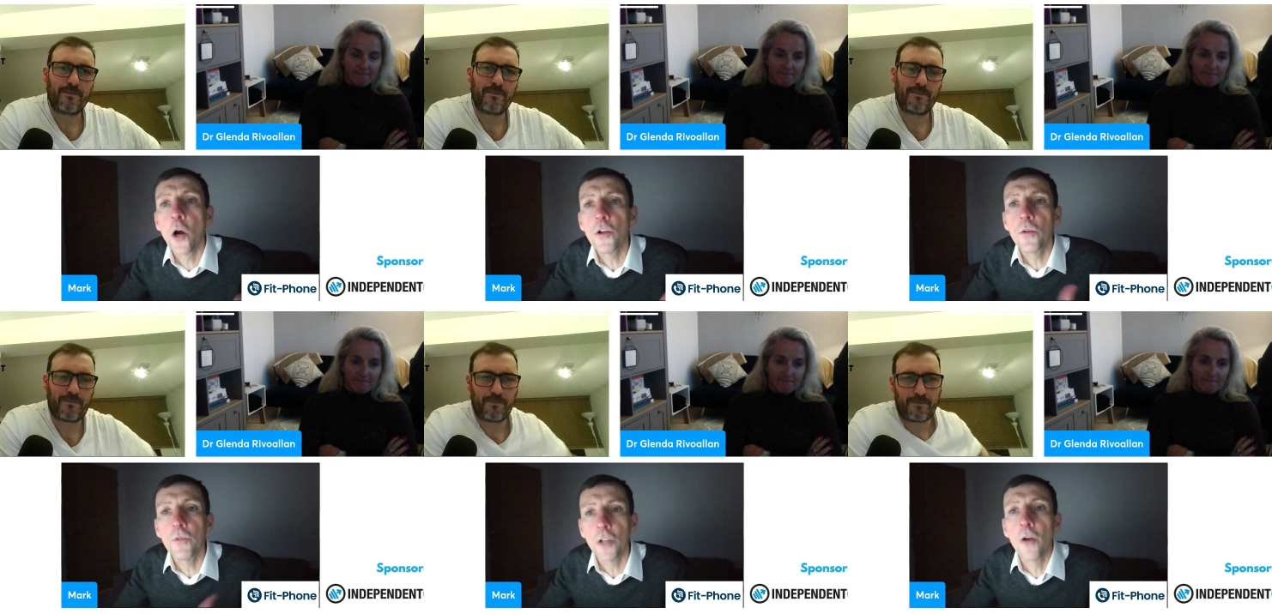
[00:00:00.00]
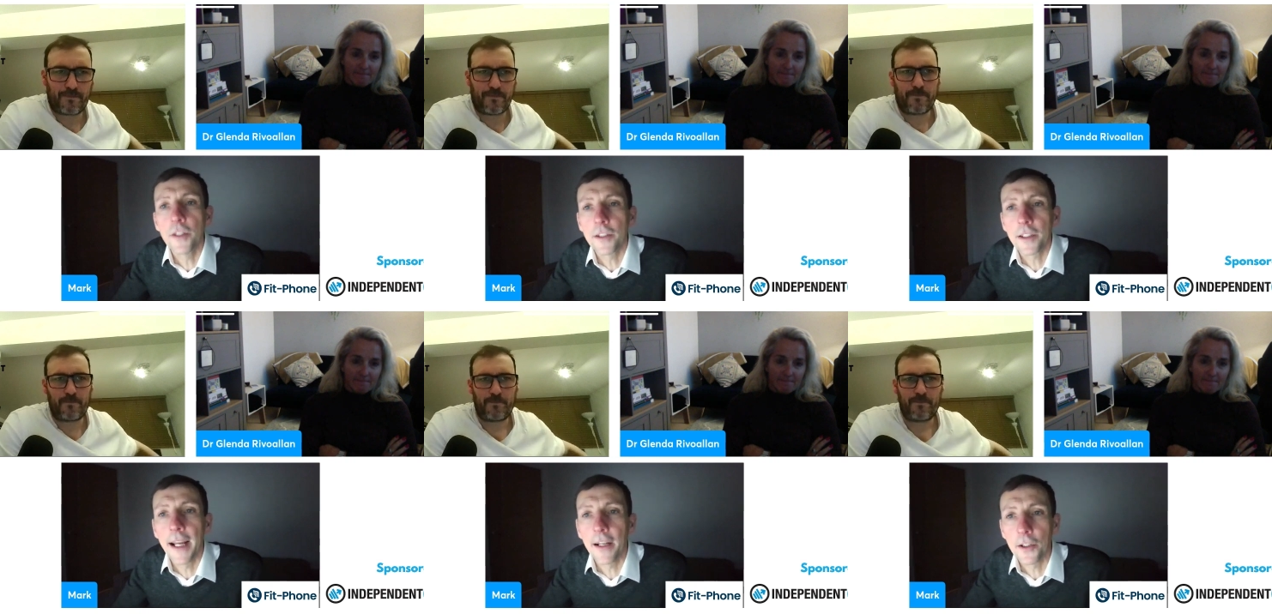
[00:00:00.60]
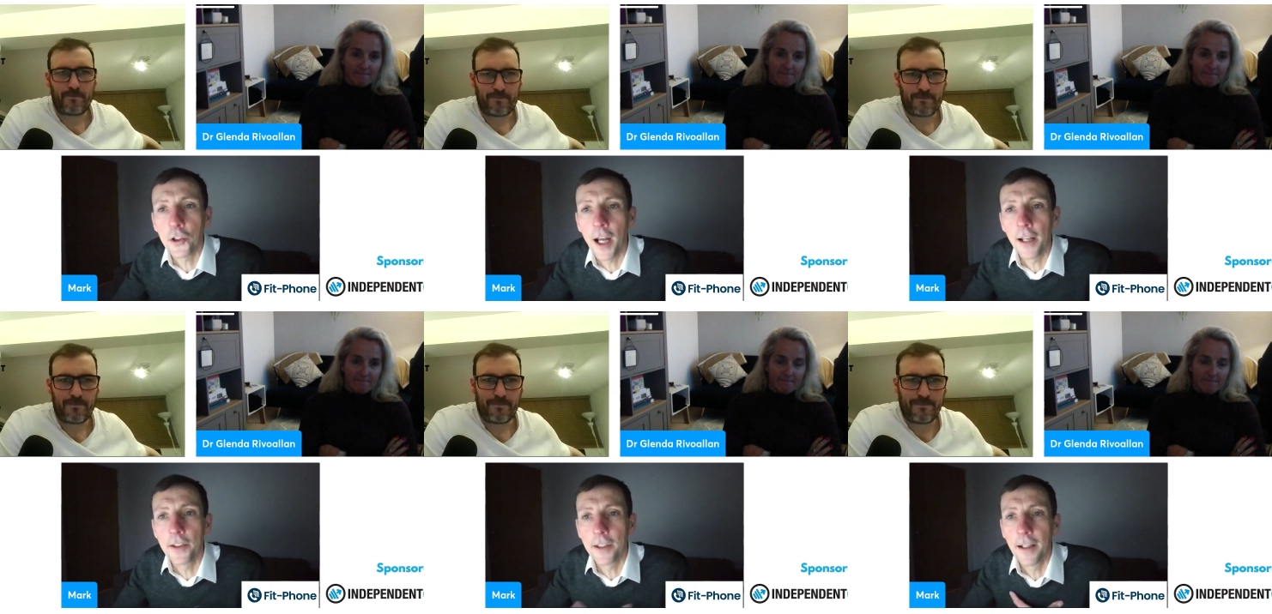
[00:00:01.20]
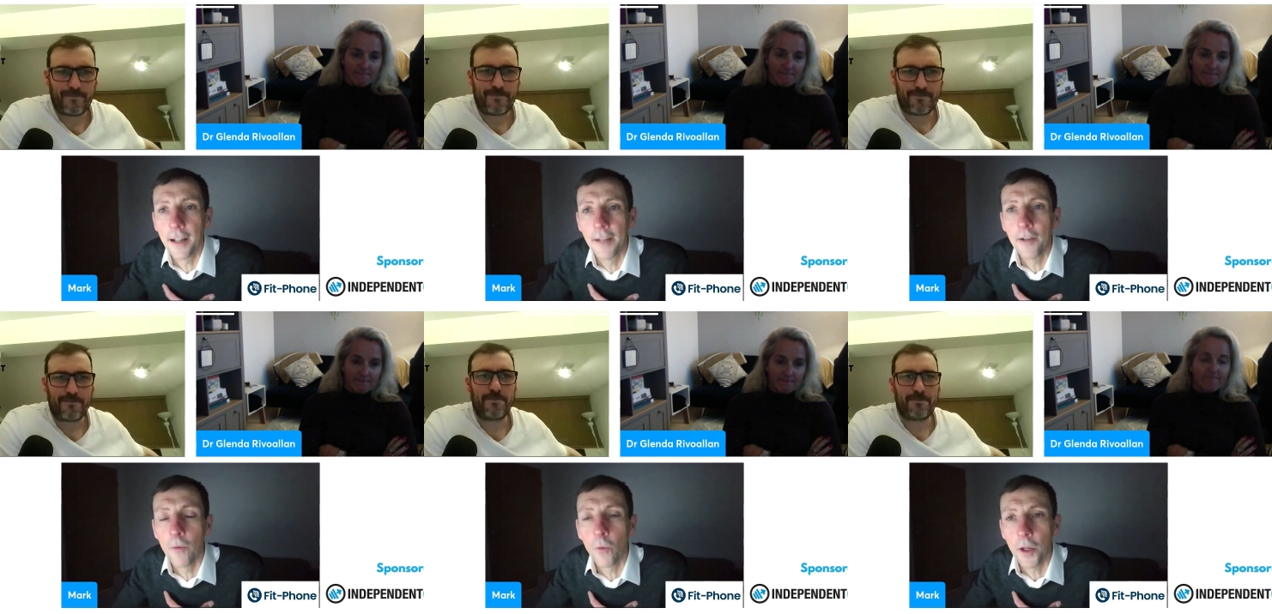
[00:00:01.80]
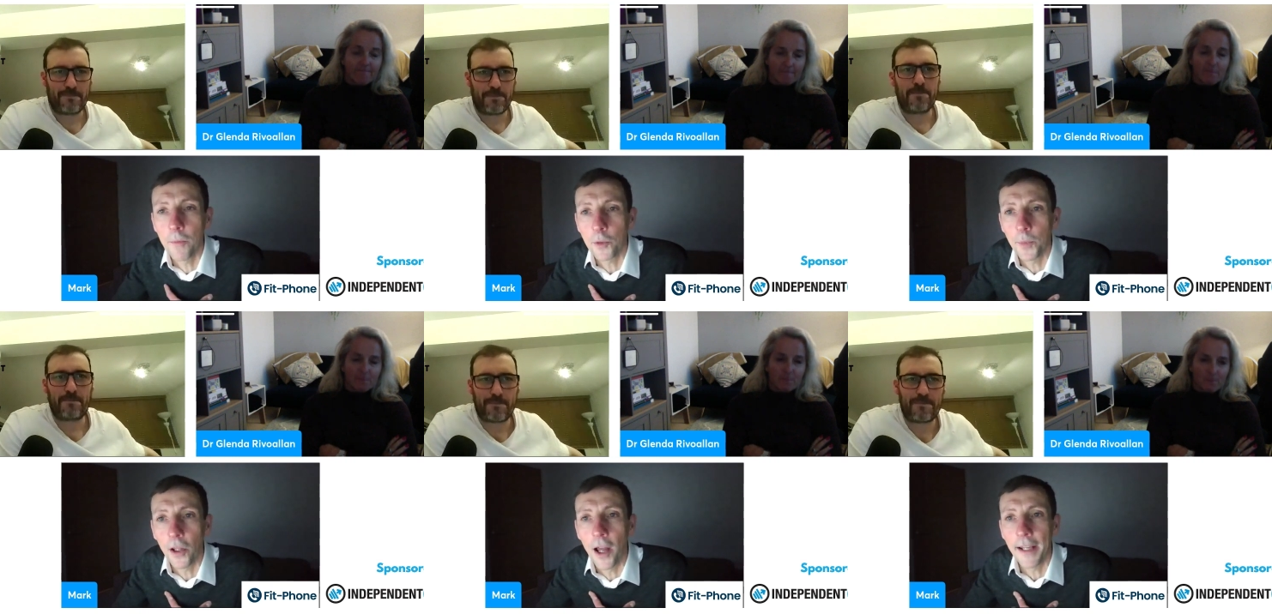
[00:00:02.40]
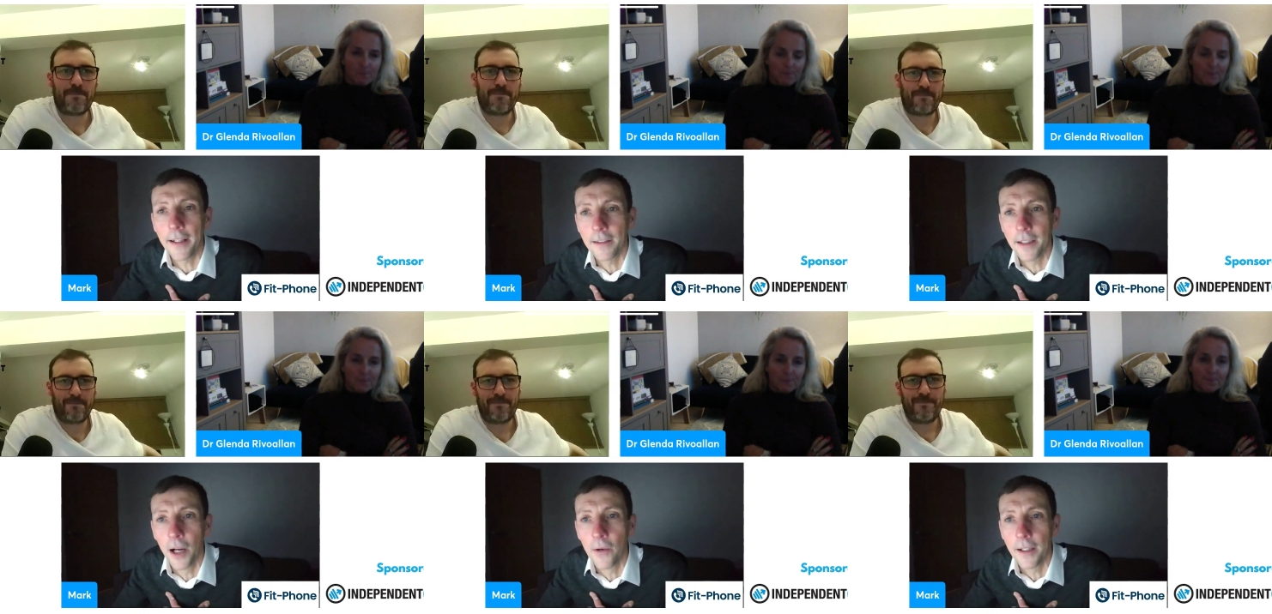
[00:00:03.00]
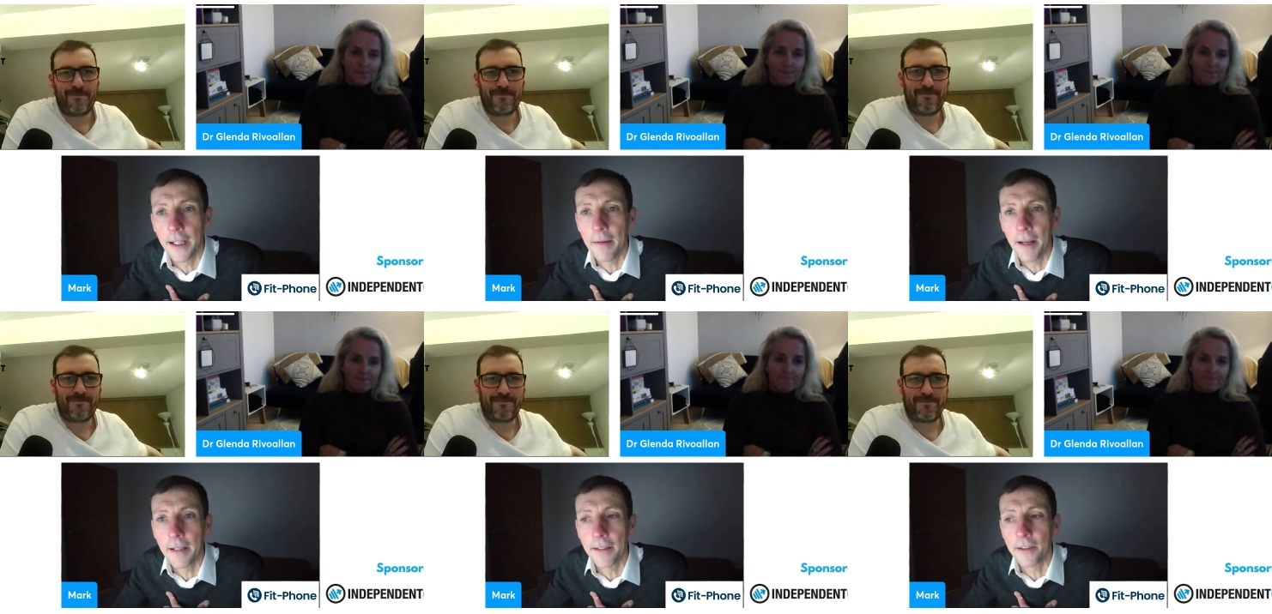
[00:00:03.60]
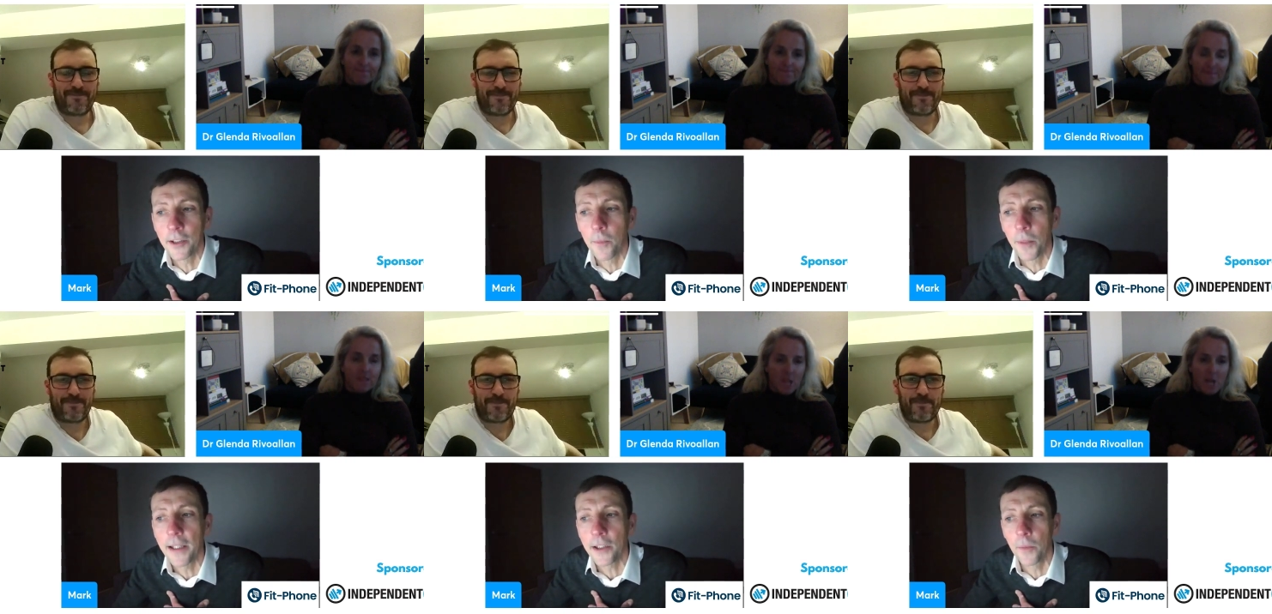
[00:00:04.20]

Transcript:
Speaker 1: you know the scale of the challenge that and, and what it must be like, you know, it, it, to be yeah.